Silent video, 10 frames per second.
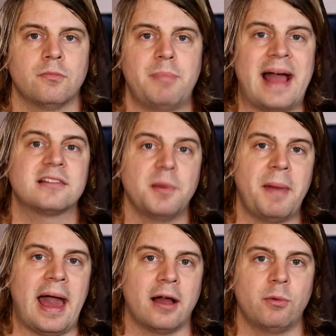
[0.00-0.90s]
Back to
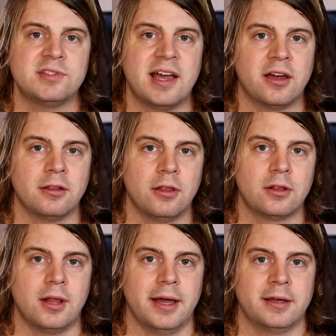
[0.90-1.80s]
back. What's that going to
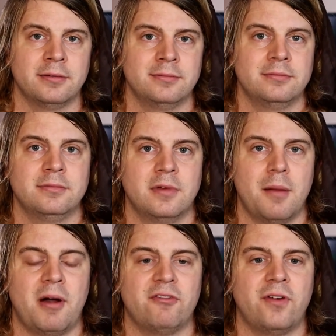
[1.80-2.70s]
look like in
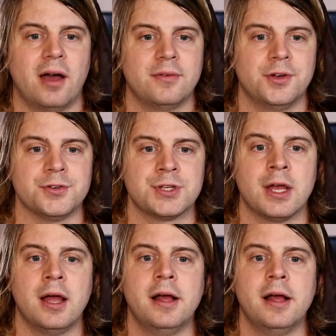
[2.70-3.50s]
about 5 years?